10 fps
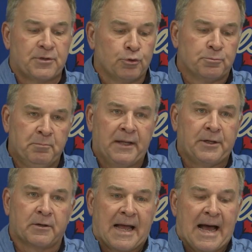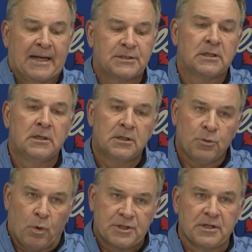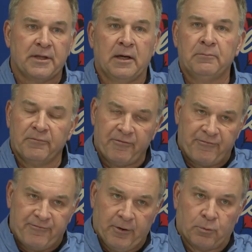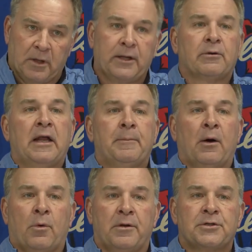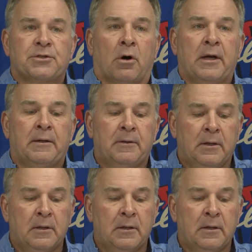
Those mid-year guys, watching them, feel really great about where they're starting.